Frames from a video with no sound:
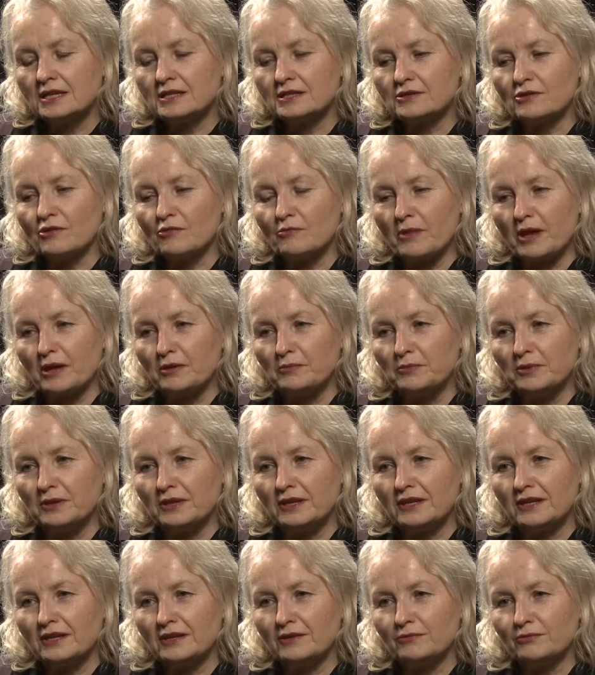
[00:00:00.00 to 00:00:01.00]
So
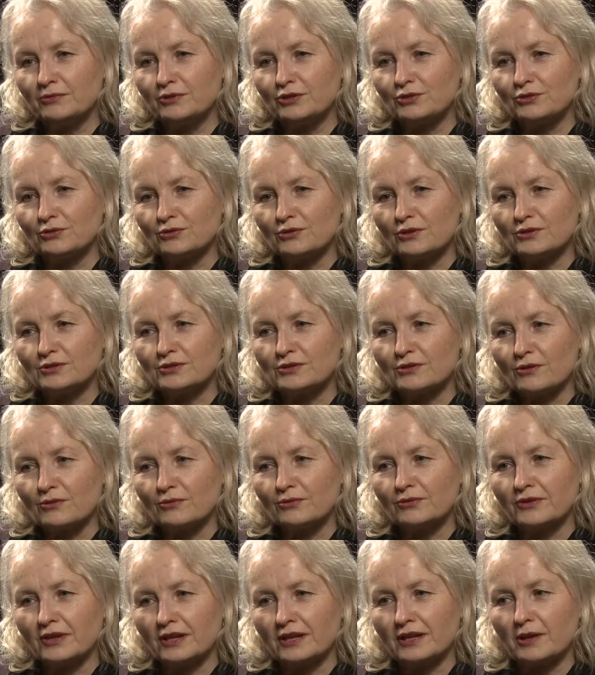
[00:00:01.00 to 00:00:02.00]
maybe we should
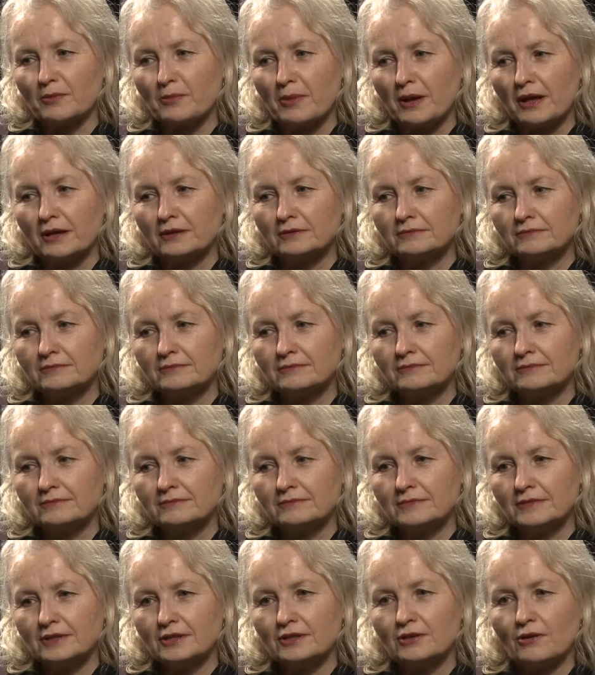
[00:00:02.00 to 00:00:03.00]
also think about
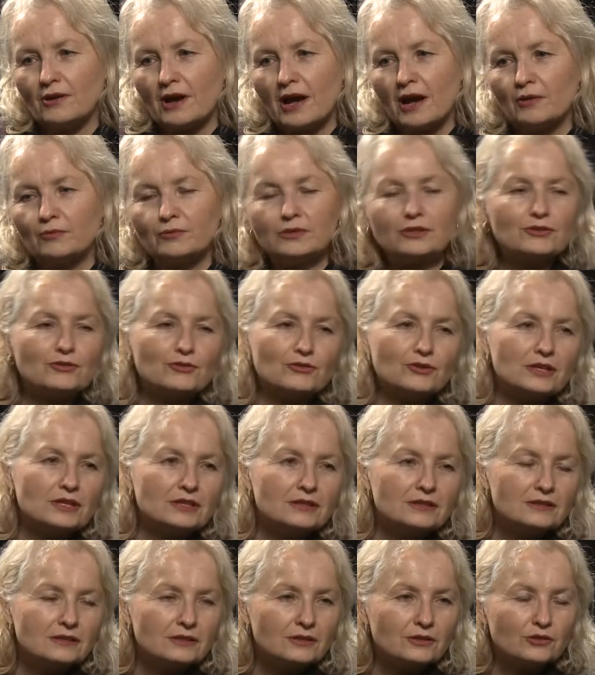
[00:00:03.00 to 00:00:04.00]
you know how we
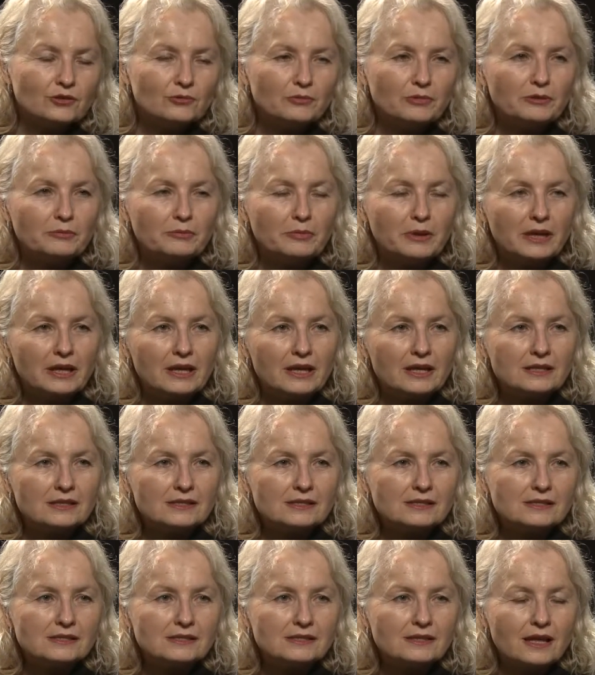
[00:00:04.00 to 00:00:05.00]
treat the human
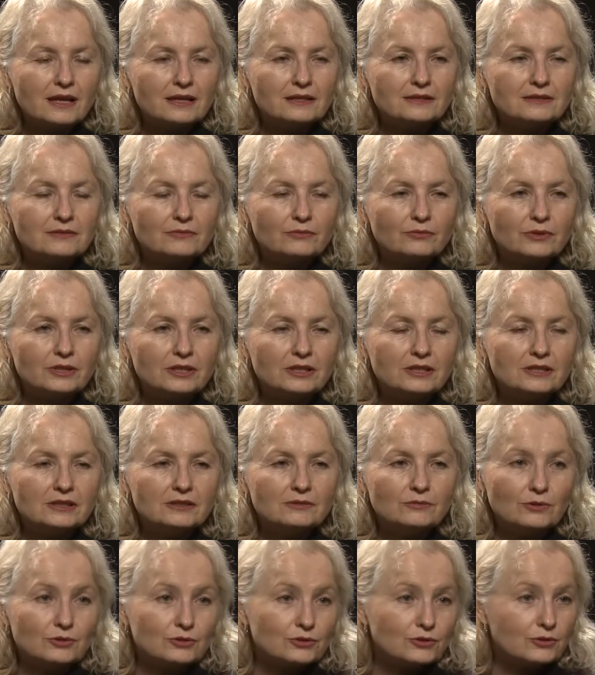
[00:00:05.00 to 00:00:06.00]
beings that
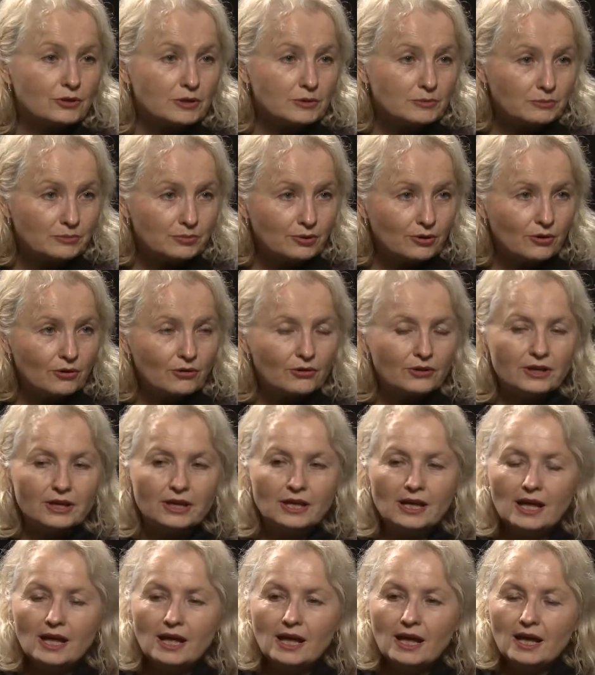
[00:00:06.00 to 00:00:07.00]
we want to
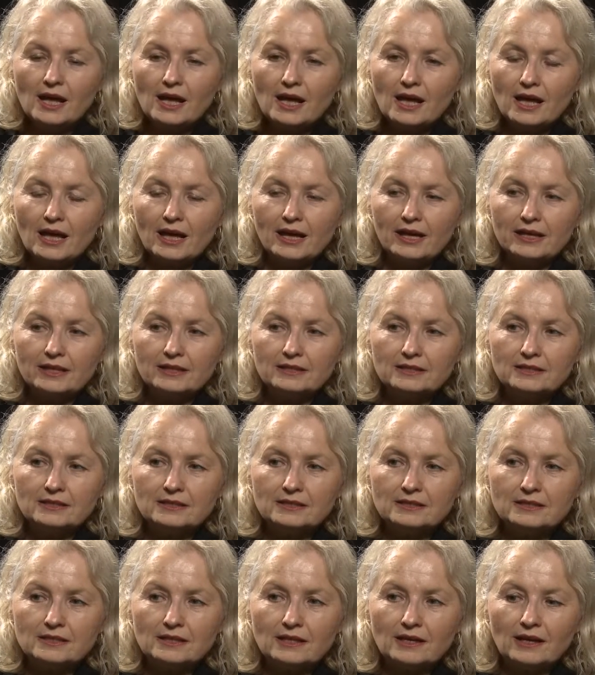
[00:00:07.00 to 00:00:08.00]
employ
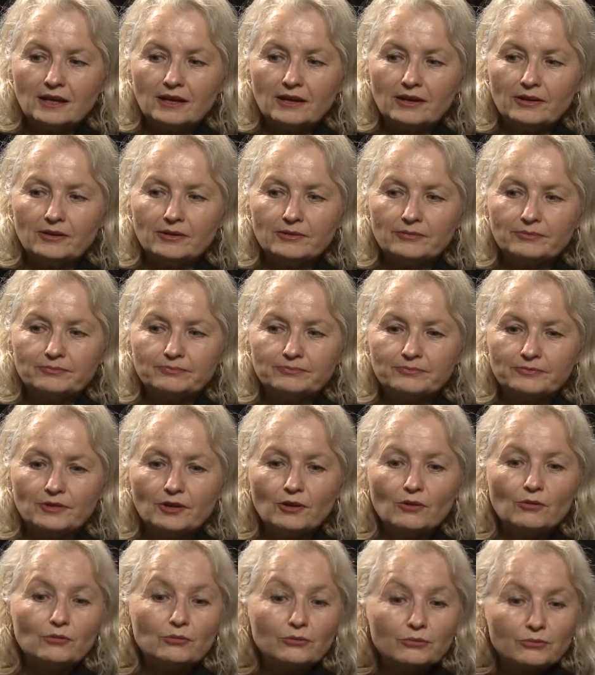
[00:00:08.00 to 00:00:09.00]
and uh,
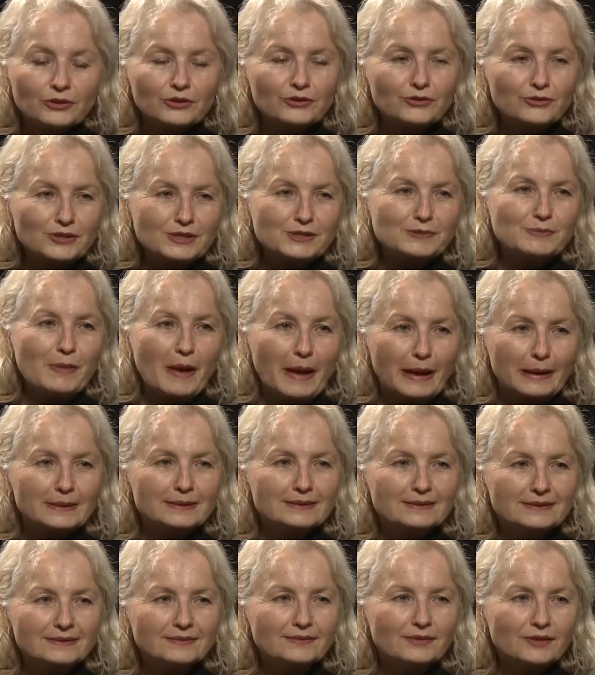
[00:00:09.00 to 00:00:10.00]
you know with
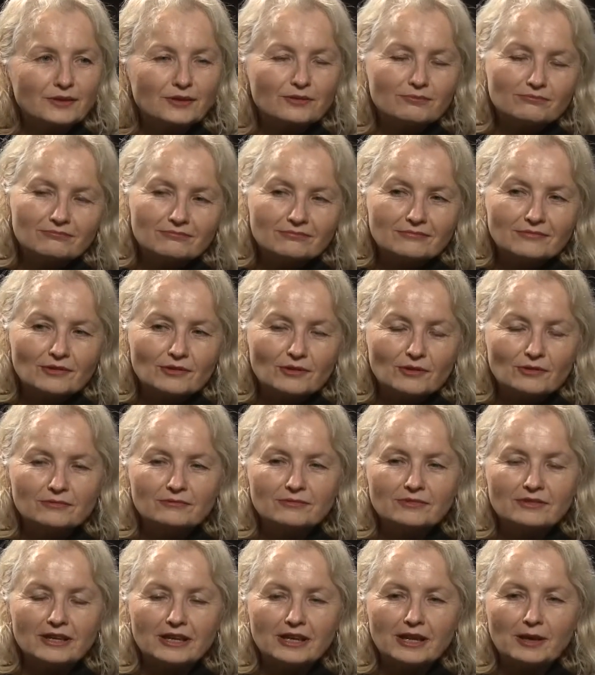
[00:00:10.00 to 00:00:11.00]
respect with you
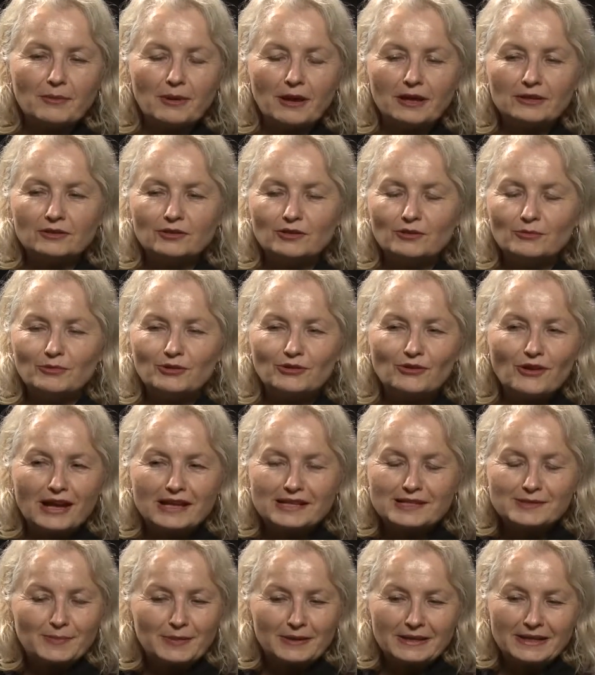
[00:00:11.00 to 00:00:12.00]
know think about human
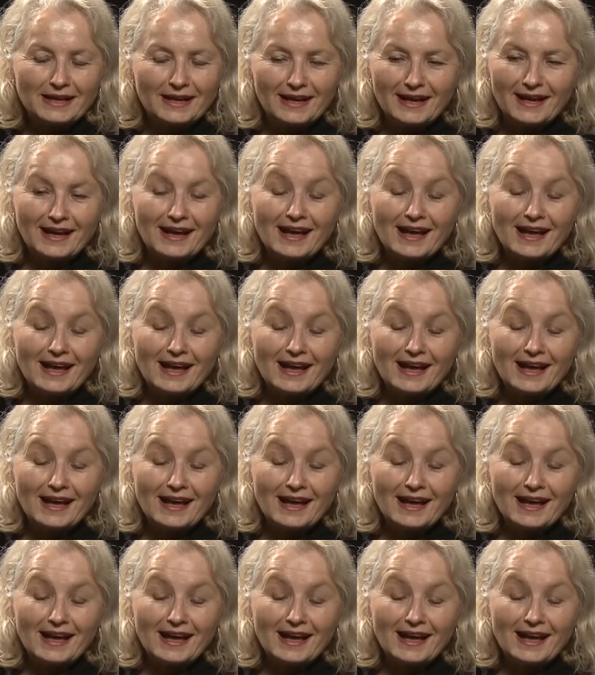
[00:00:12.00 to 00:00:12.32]
rights but